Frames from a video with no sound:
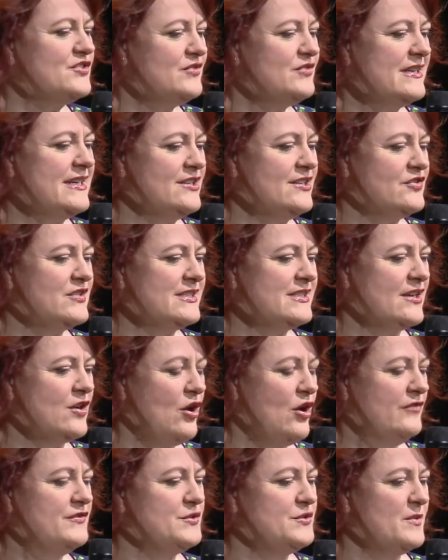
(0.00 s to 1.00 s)
really interesting.
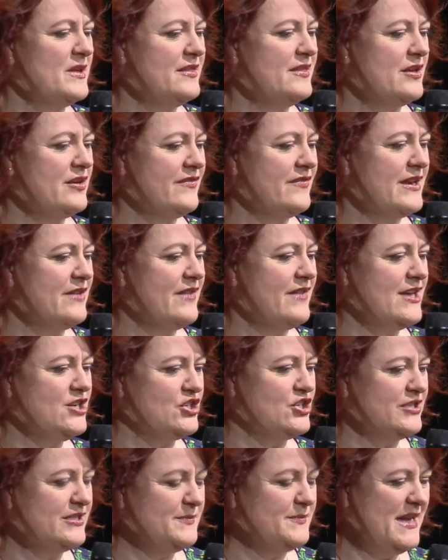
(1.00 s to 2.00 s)
Often we think of
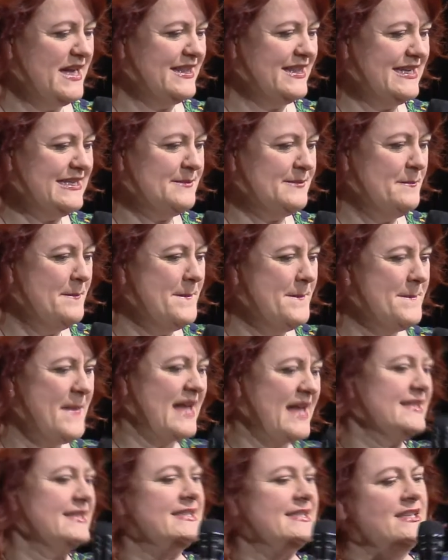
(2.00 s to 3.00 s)
innovation as being these
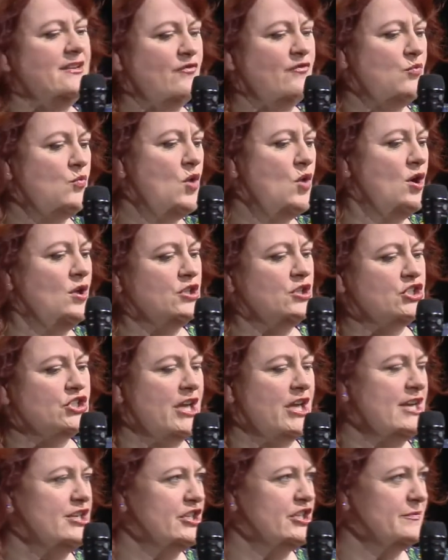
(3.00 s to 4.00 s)
massive
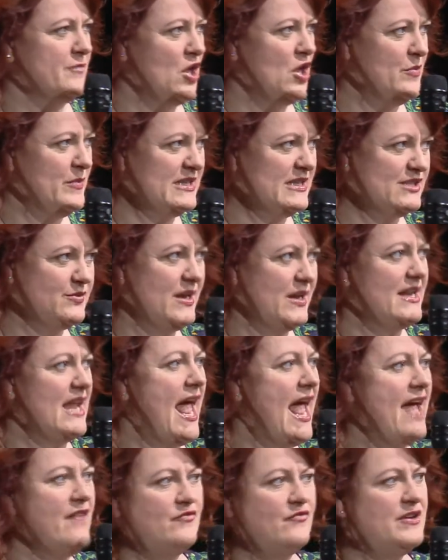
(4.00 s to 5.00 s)
world-changing moments when
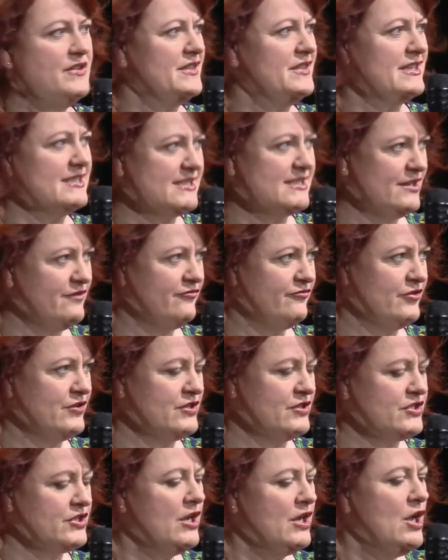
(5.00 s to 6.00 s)
everything's
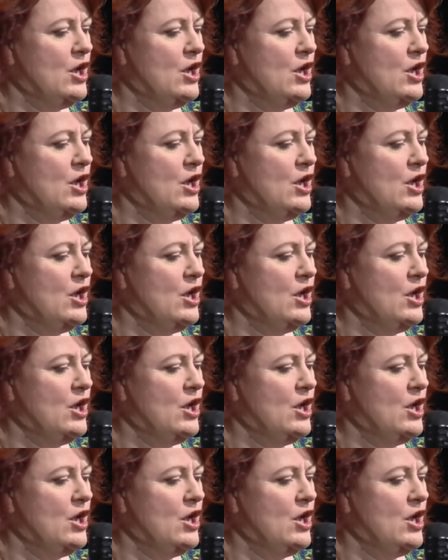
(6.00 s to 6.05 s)
different.